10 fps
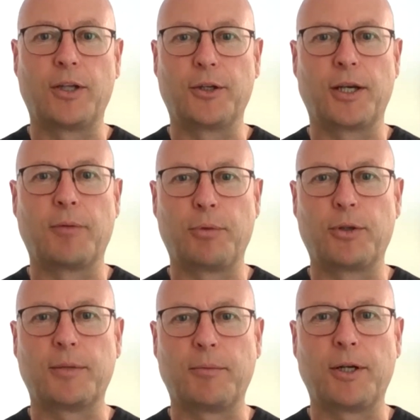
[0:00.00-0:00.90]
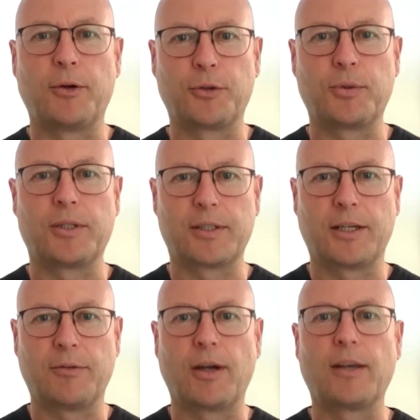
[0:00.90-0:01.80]
You're going to put somebody onto it and say,
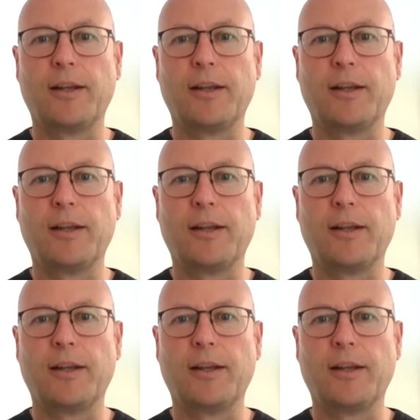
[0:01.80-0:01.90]
right,